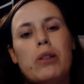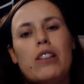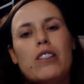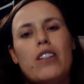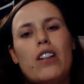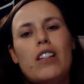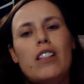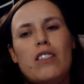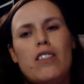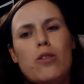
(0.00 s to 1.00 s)
but she
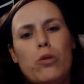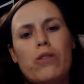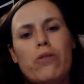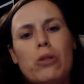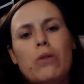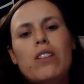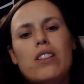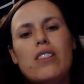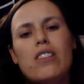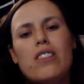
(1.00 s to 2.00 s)
already sort of knew
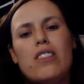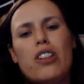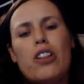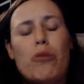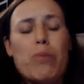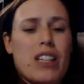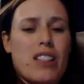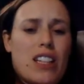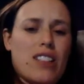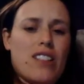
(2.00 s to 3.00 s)
that she could be a
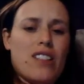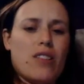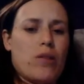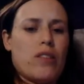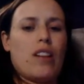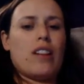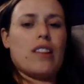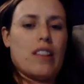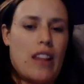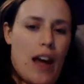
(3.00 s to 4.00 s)
duchess, so it's not like
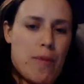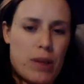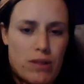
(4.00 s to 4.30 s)
that